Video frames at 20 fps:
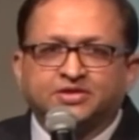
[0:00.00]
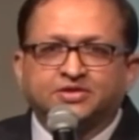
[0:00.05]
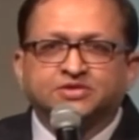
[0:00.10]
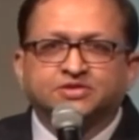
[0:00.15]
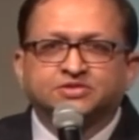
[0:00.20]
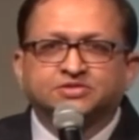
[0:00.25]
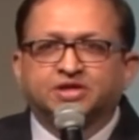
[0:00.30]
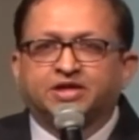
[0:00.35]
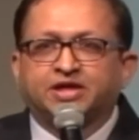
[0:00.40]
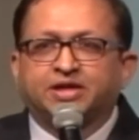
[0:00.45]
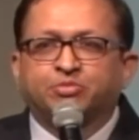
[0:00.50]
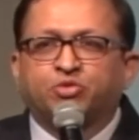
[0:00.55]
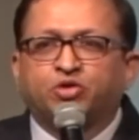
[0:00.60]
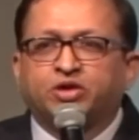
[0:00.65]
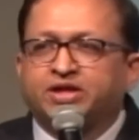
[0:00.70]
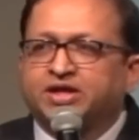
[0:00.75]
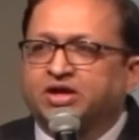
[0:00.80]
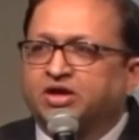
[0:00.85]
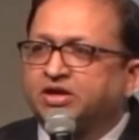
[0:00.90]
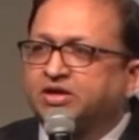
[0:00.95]
Sunday
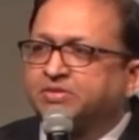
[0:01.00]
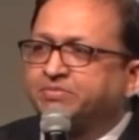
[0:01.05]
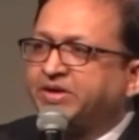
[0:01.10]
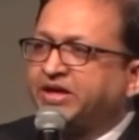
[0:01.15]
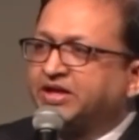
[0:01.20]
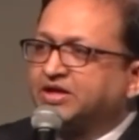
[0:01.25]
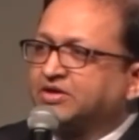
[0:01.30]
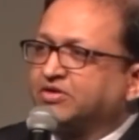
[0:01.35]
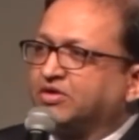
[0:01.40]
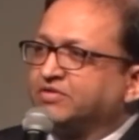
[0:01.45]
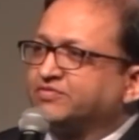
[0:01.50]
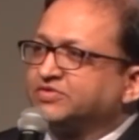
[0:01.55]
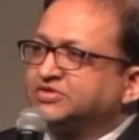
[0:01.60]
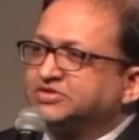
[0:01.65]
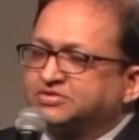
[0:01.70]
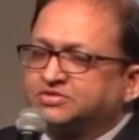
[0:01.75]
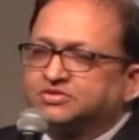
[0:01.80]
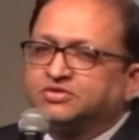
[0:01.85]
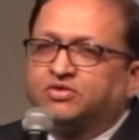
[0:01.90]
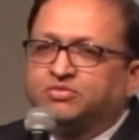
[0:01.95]
morning medical
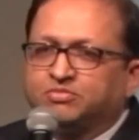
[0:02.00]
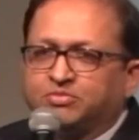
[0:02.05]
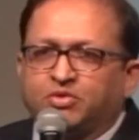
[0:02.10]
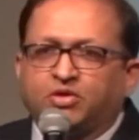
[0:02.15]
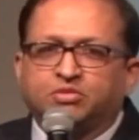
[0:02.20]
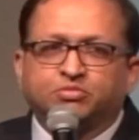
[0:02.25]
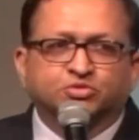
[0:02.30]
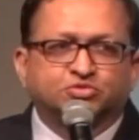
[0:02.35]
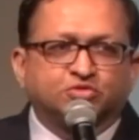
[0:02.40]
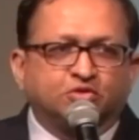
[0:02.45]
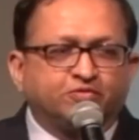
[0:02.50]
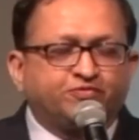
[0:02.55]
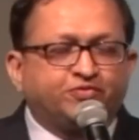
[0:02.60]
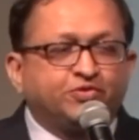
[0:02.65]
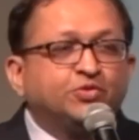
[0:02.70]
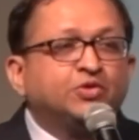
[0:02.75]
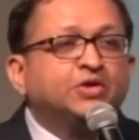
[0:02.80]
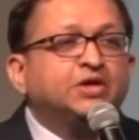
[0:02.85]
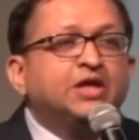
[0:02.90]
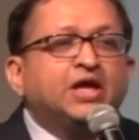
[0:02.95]
conference? Almost all of you.
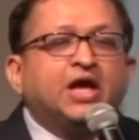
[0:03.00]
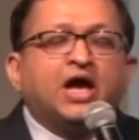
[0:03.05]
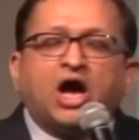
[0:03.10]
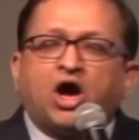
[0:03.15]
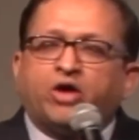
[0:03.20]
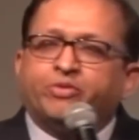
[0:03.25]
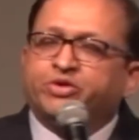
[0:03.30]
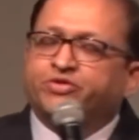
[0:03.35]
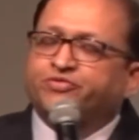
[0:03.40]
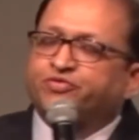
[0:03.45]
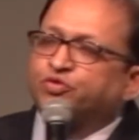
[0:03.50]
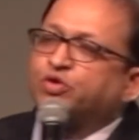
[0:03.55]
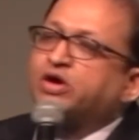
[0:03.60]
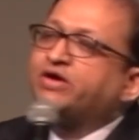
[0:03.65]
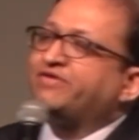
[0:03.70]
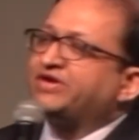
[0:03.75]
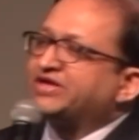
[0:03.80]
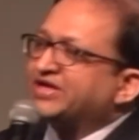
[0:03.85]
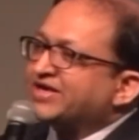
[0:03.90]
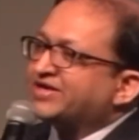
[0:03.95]
How many of you have
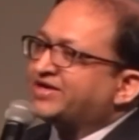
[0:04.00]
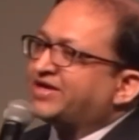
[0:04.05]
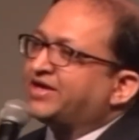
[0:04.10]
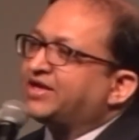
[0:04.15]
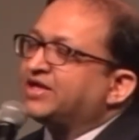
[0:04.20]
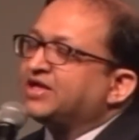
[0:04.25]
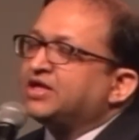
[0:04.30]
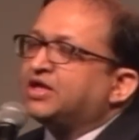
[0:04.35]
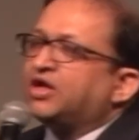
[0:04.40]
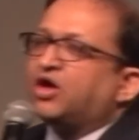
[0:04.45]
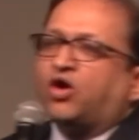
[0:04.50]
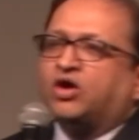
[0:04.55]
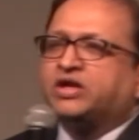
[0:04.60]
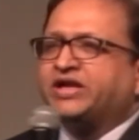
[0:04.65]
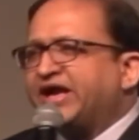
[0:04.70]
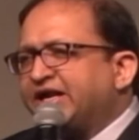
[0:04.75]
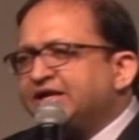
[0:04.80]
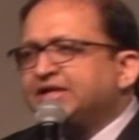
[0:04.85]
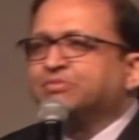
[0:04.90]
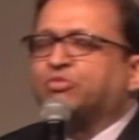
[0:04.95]
attended on
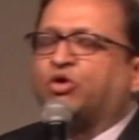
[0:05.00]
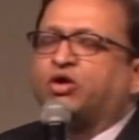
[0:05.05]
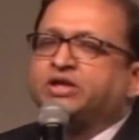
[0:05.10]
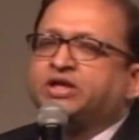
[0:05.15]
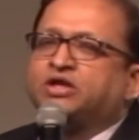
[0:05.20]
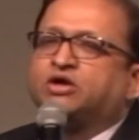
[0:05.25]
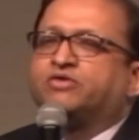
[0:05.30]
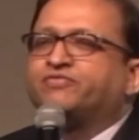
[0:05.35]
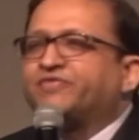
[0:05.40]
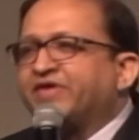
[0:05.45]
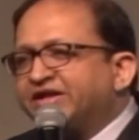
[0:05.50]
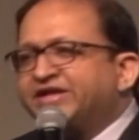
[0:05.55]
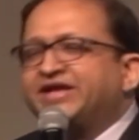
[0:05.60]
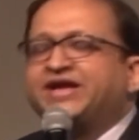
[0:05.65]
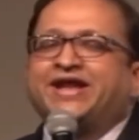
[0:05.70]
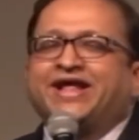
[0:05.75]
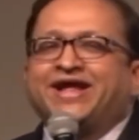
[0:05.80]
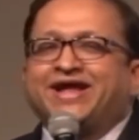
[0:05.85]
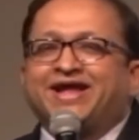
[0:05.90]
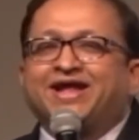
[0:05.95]
any morning of any
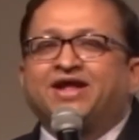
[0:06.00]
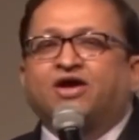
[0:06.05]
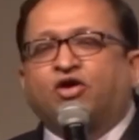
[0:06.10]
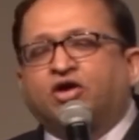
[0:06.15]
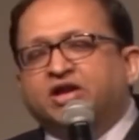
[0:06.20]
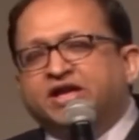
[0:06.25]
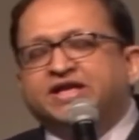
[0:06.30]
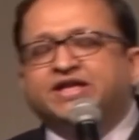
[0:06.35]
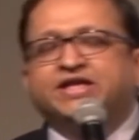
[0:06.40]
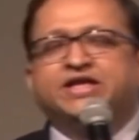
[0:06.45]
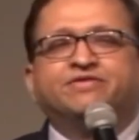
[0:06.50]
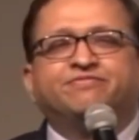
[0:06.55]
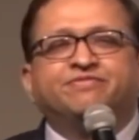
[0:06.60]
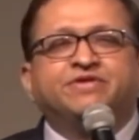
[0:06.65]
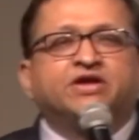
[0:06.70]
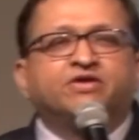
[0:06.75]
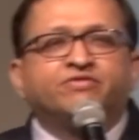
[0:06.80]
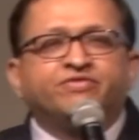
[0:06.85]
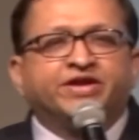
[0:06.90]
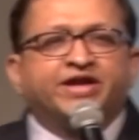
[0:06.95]
day or any evening
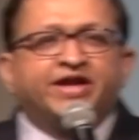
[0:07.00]
of any